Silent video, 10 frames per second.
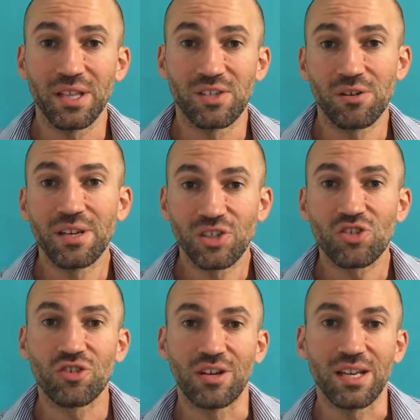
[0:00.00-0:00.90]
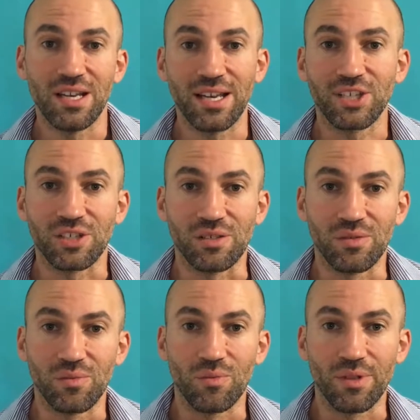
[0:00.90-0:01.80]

there's already a strong connection